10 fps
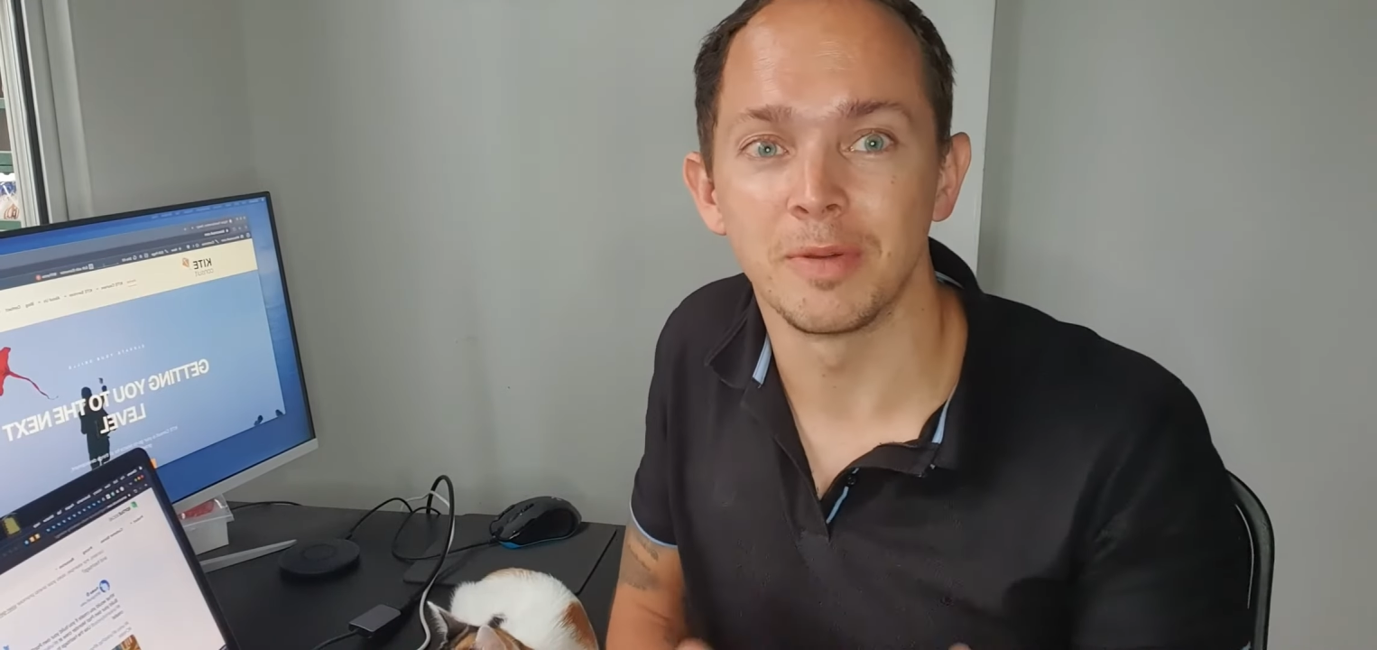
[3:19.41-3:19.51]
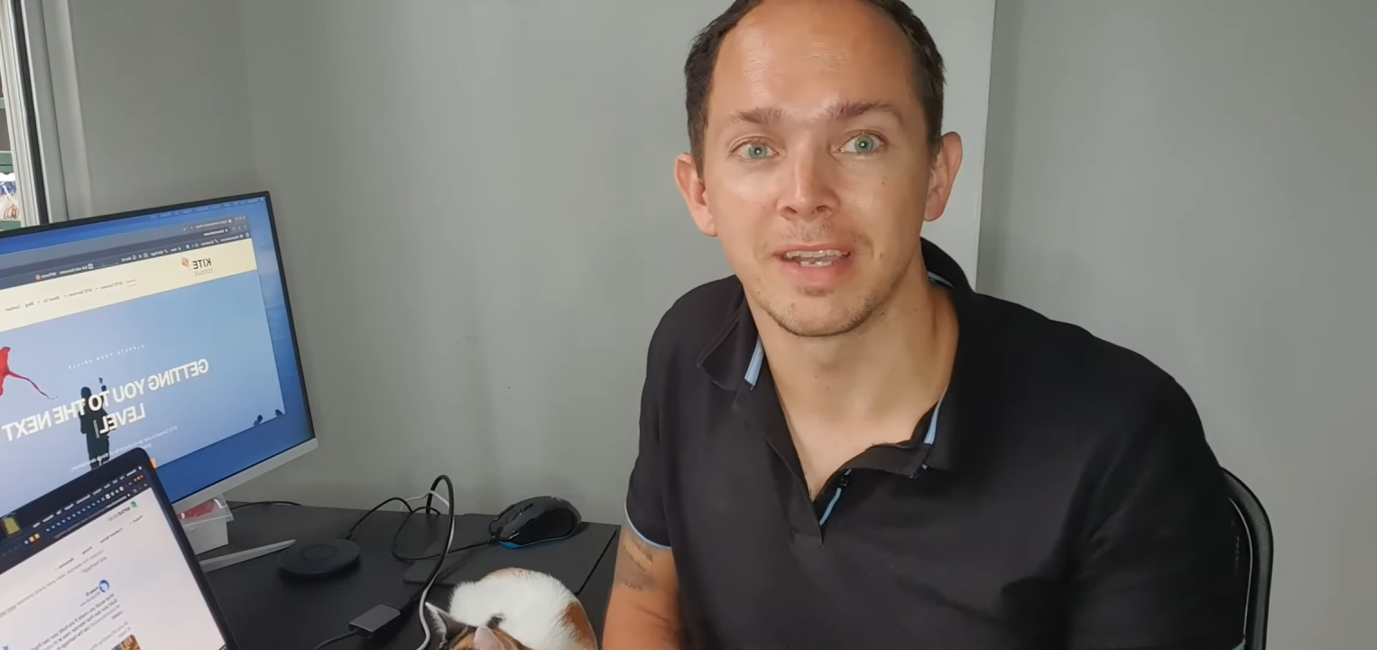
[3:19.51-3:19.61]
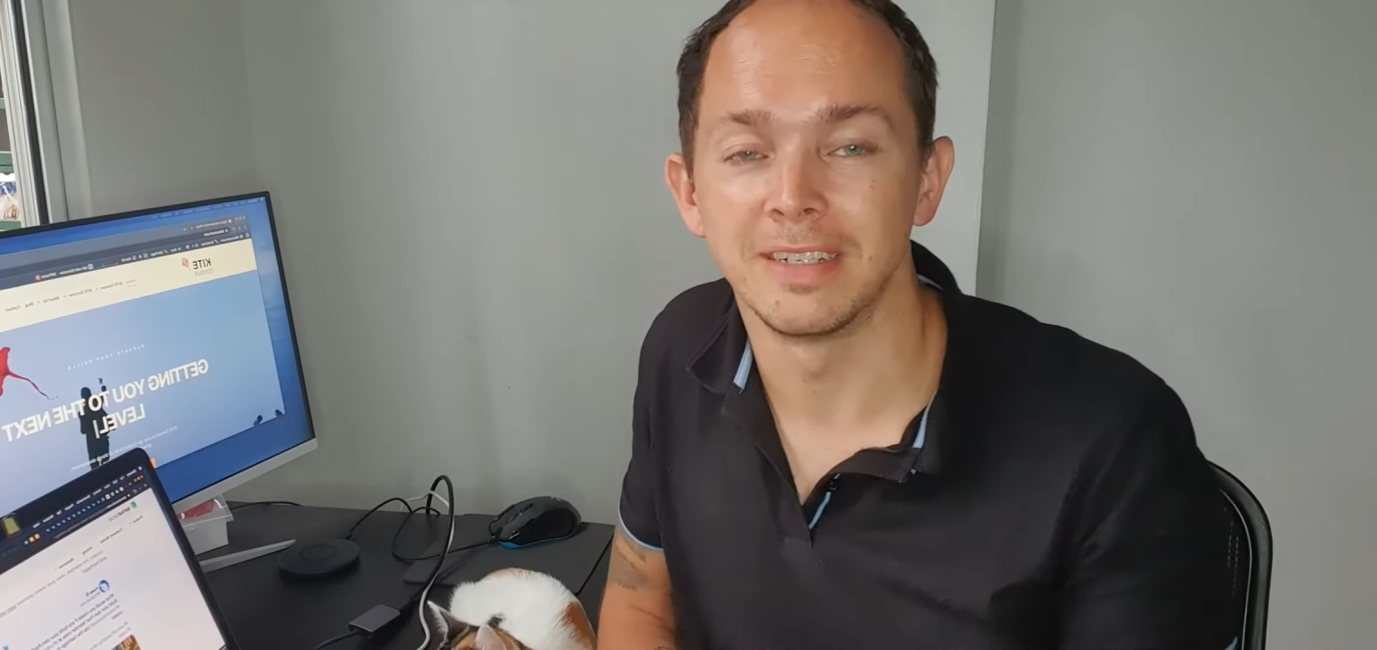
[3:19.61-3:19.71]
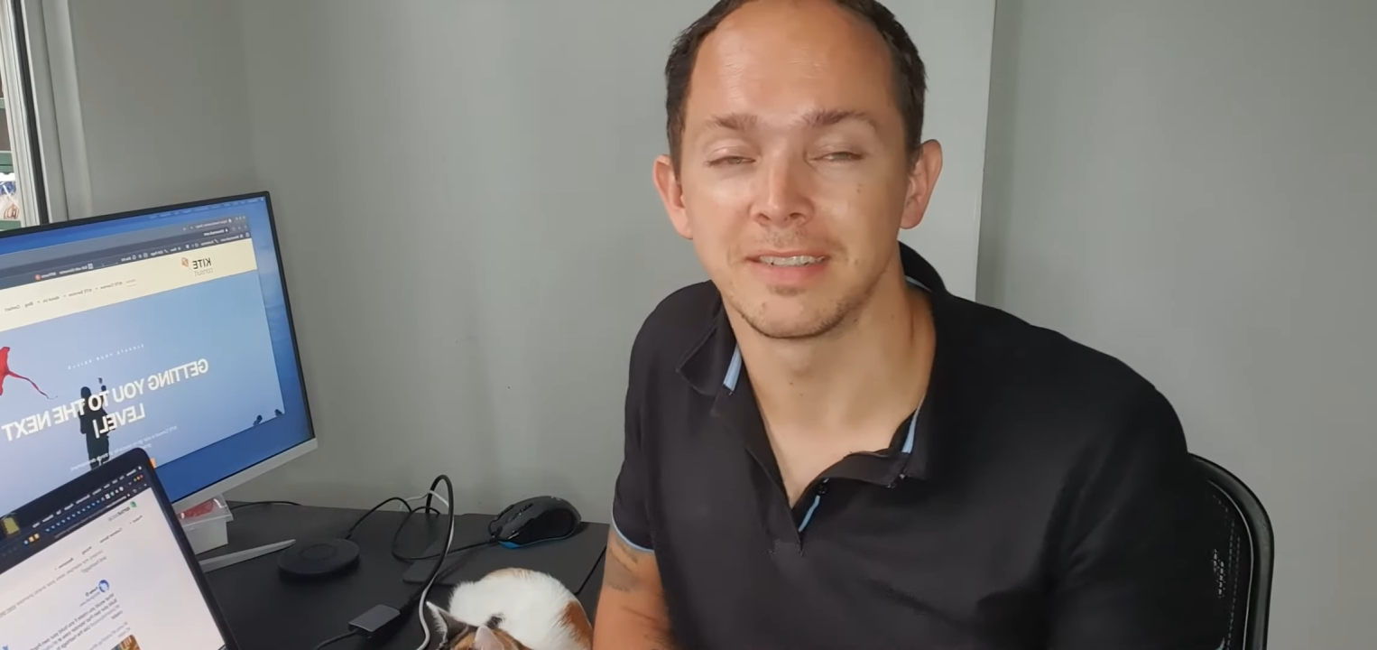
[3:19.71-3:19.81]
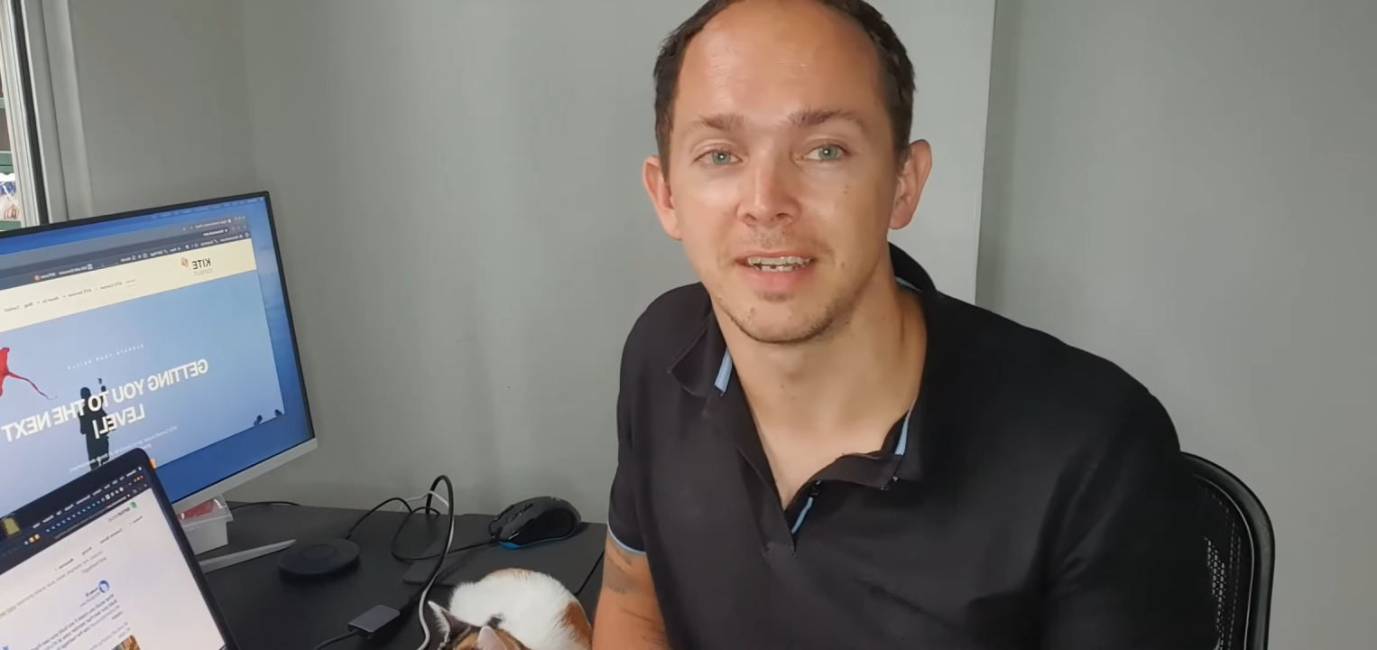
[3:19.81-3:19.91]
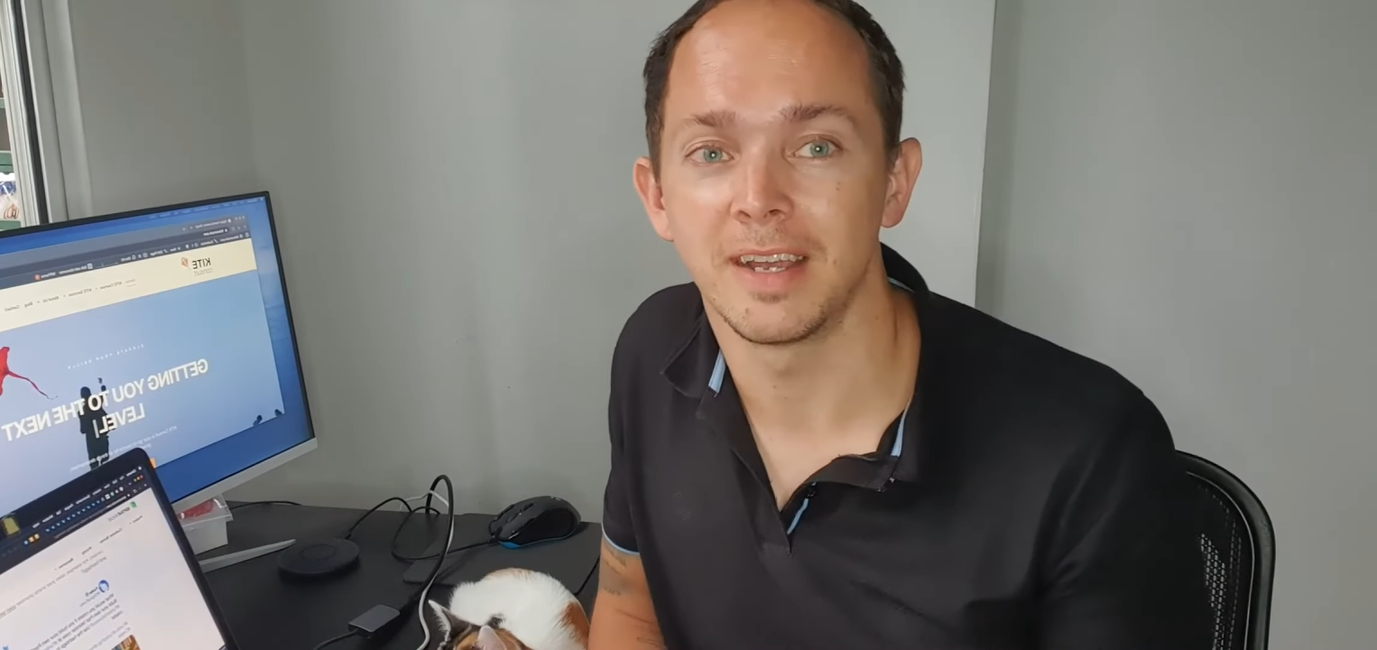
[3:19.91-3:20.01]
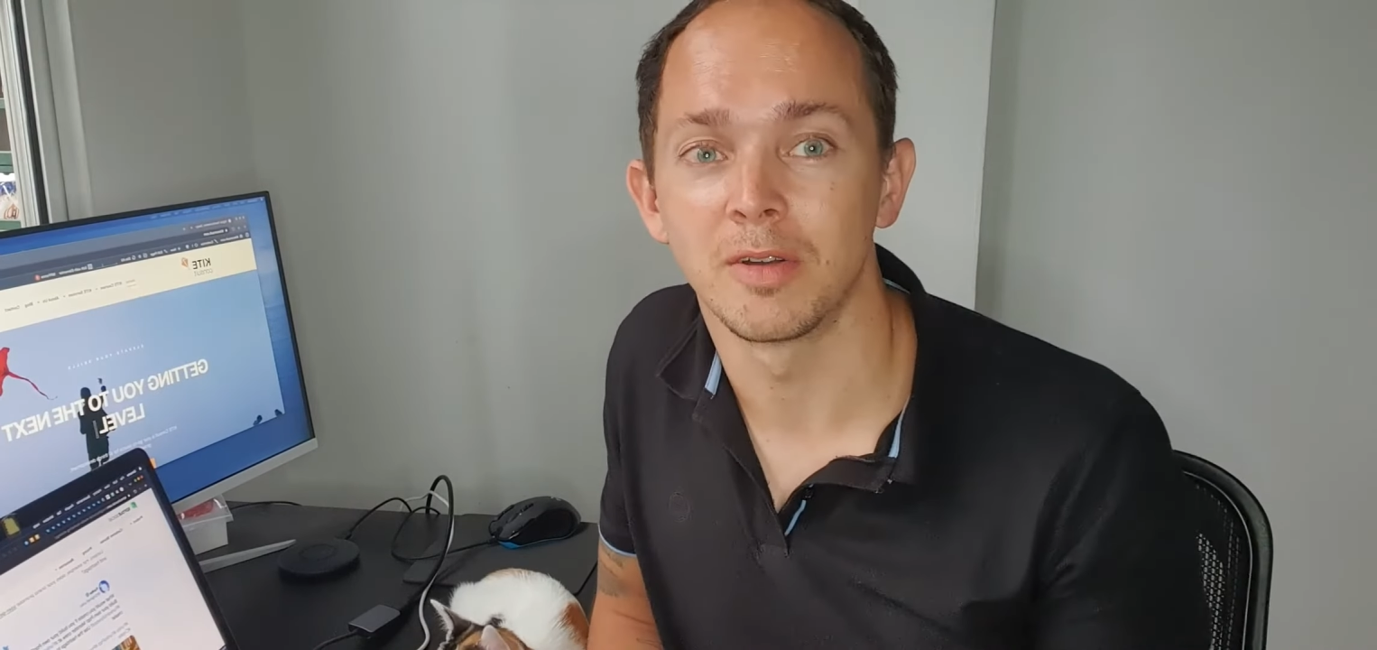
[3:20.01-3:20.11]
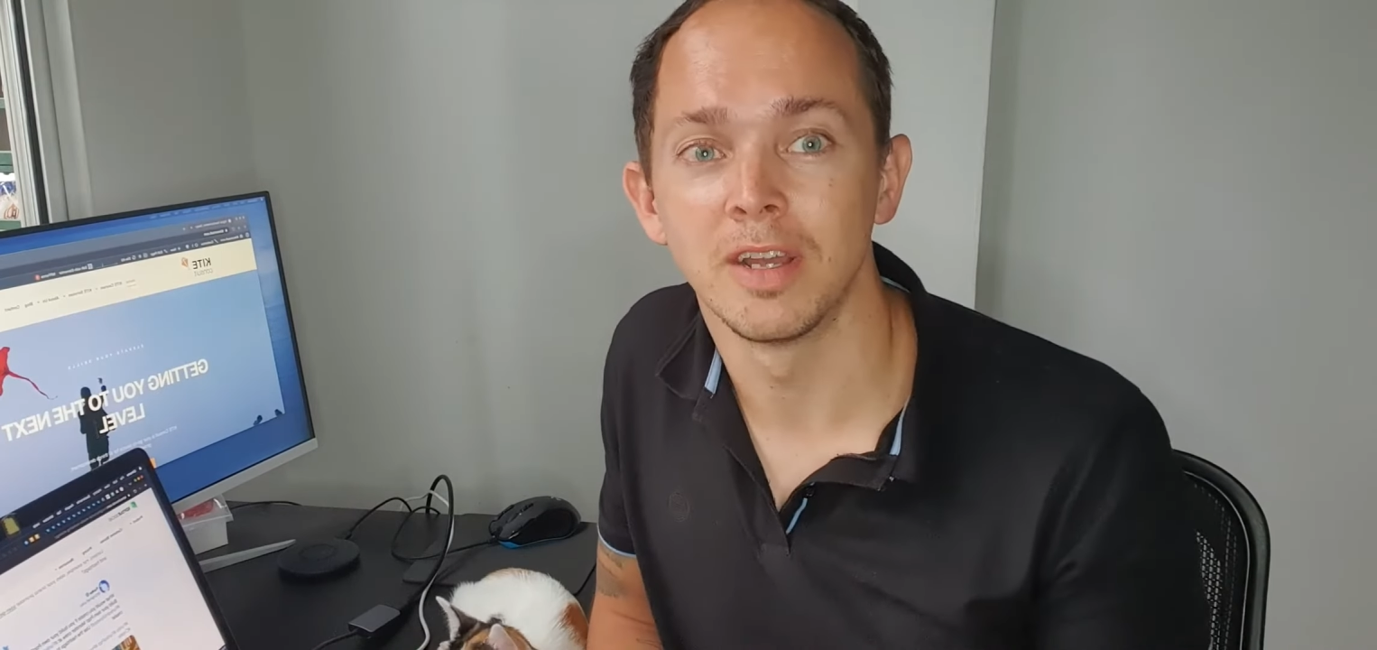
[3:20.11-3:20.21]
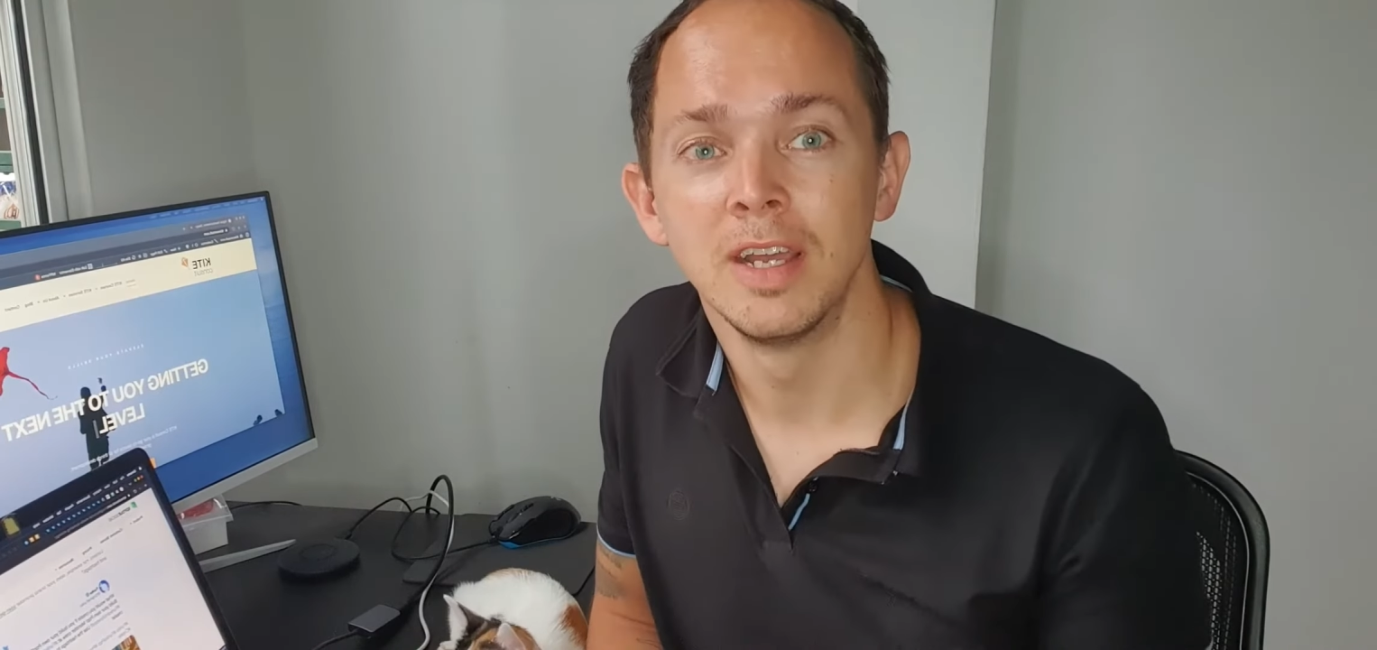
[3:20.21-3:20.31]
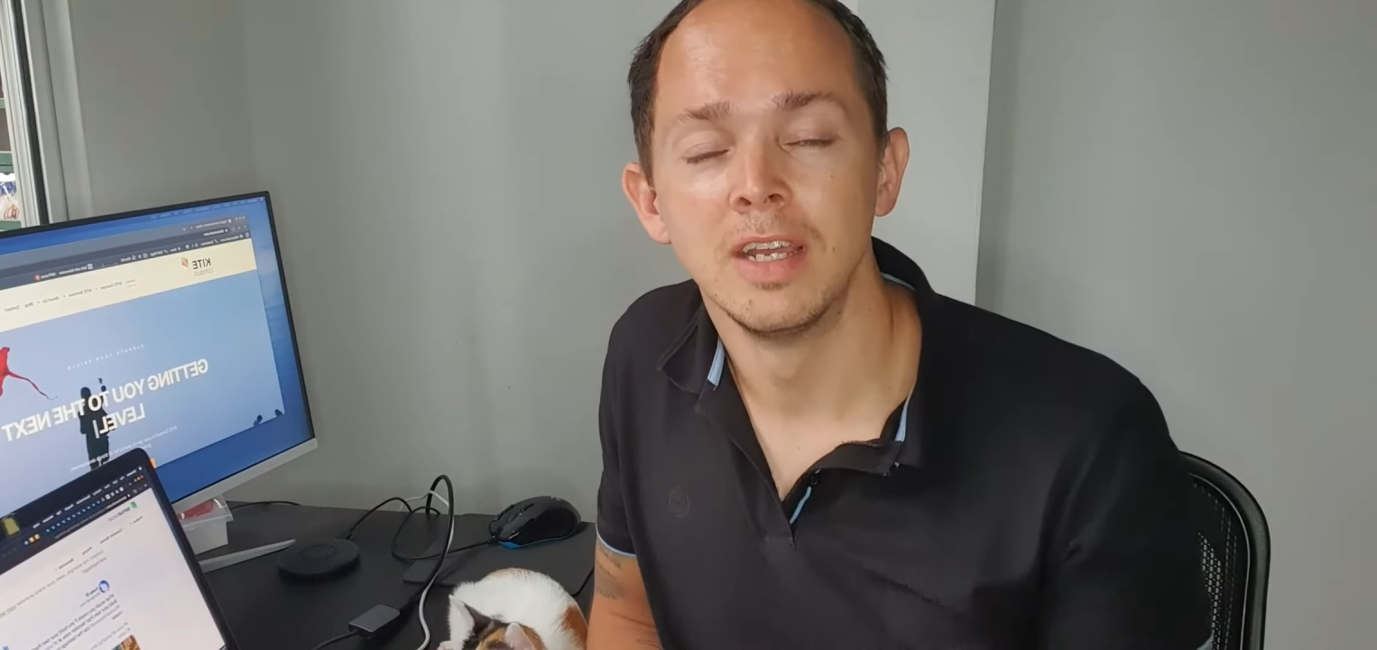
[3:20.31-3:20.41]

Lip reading: can stand out.